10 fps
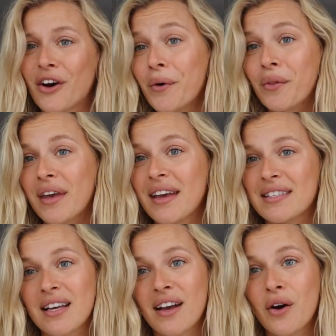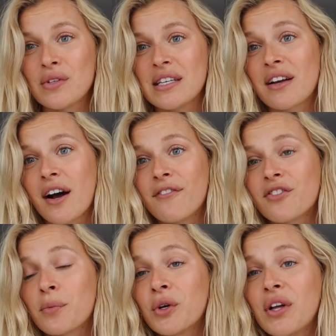Not only is it cozy and
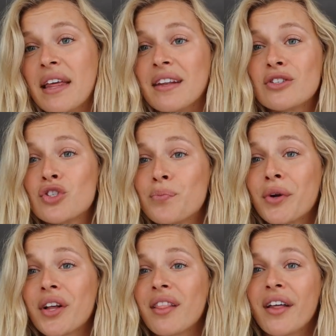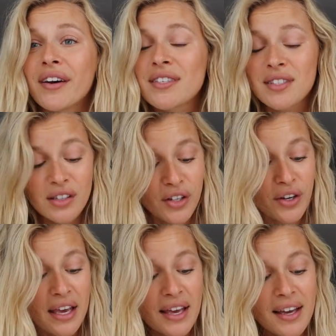comfortable and super luxe
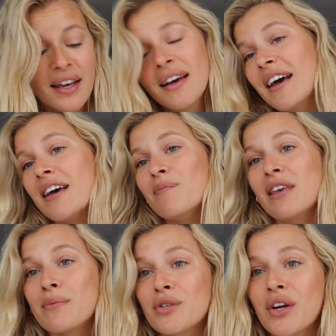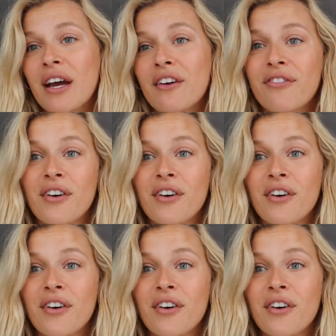looking, it keeps your hair